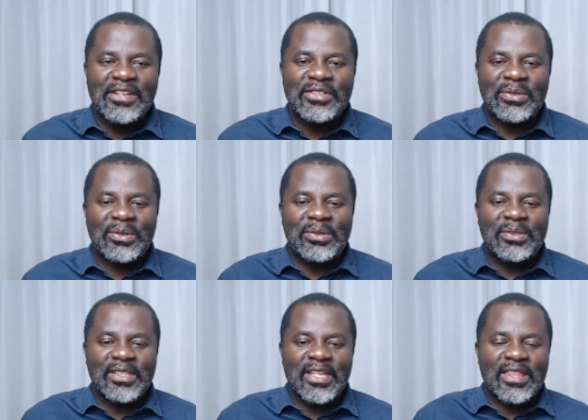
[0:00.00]

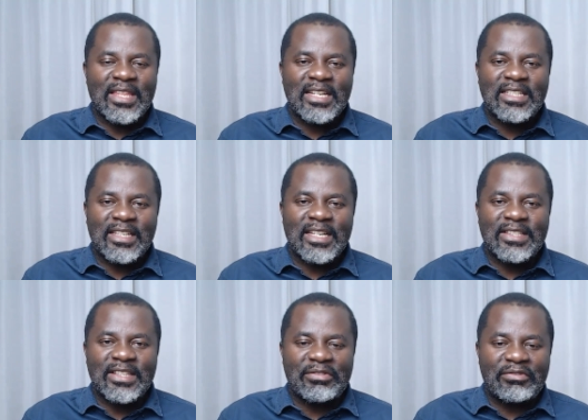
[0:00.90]
So in that
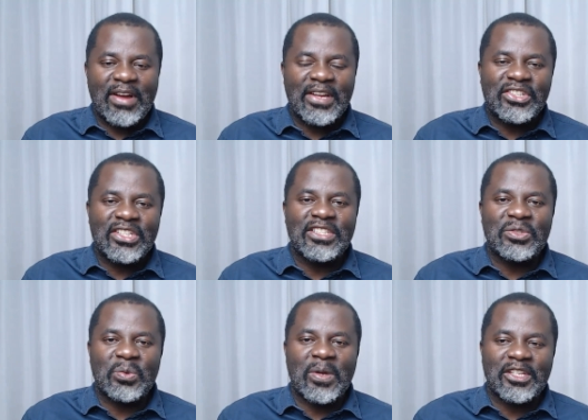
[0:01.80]
case, the function
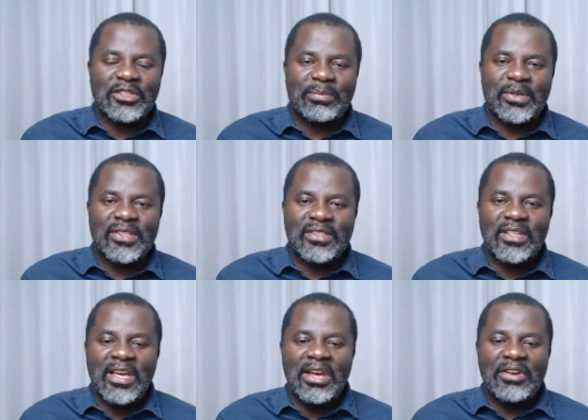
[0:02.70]
is to
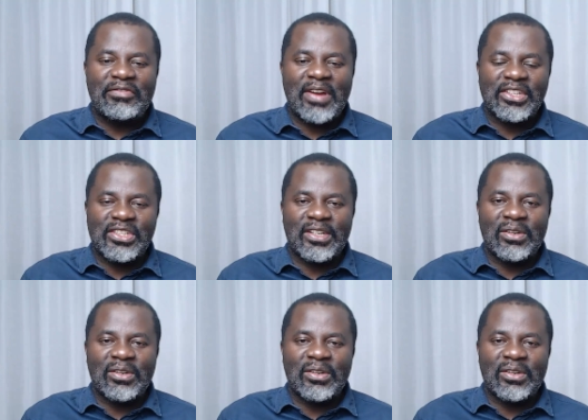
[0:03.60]
express function.